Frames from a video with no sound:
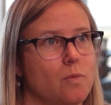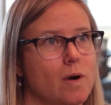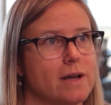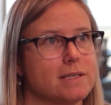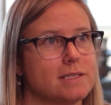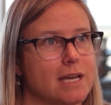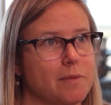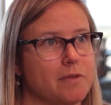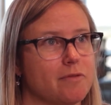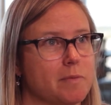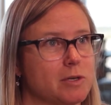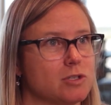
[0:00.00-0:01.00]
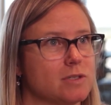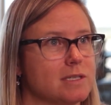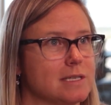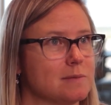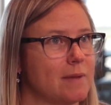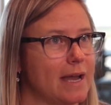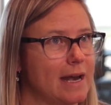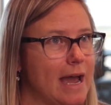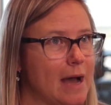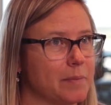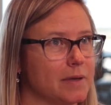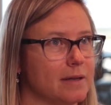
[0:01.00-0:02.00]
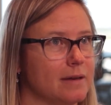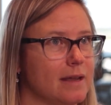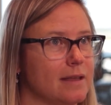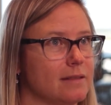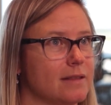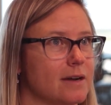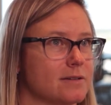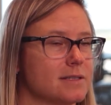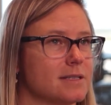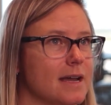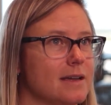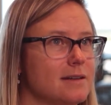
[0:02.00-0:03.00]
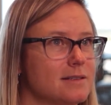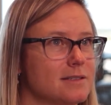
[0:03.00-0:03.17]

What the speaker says: what type of emergencies might happen in their site.